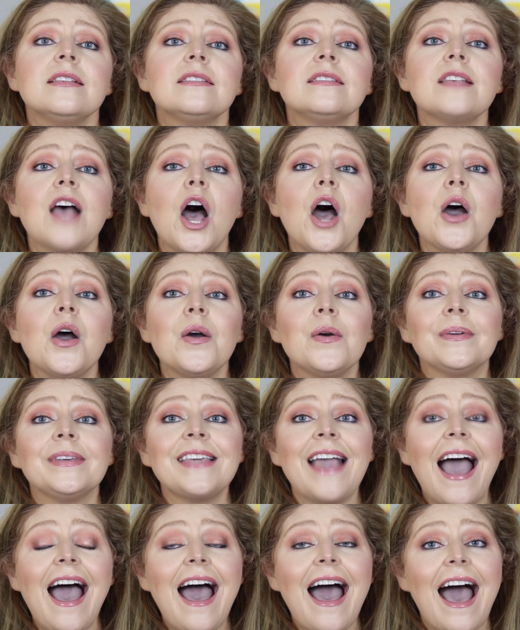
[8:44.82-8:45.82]
So
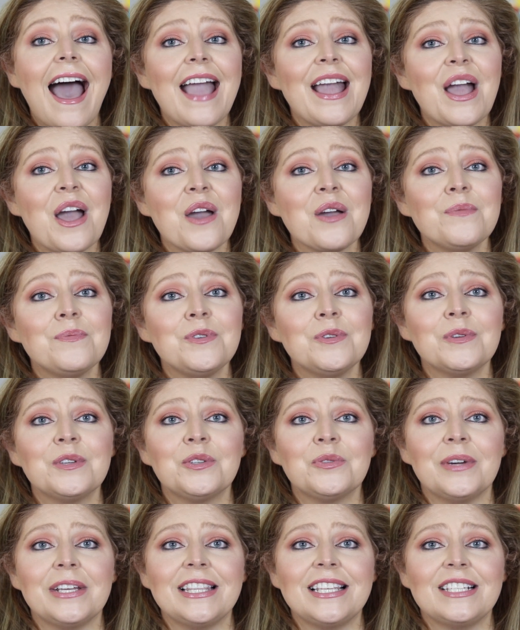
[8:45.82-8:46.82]
yeah, I hope you
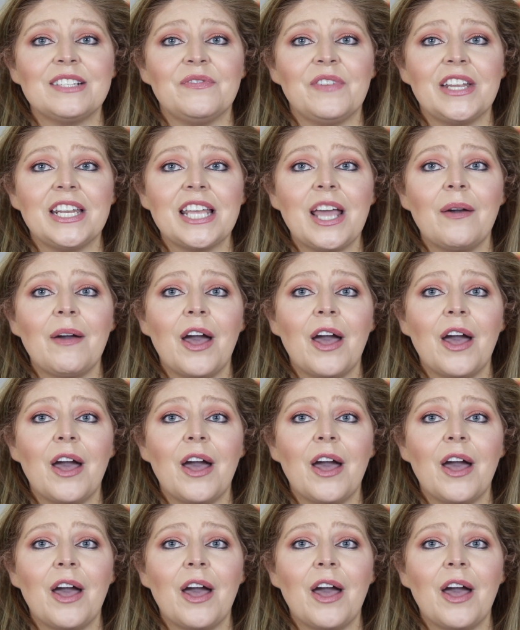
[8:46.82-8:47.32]
enjoyed this video.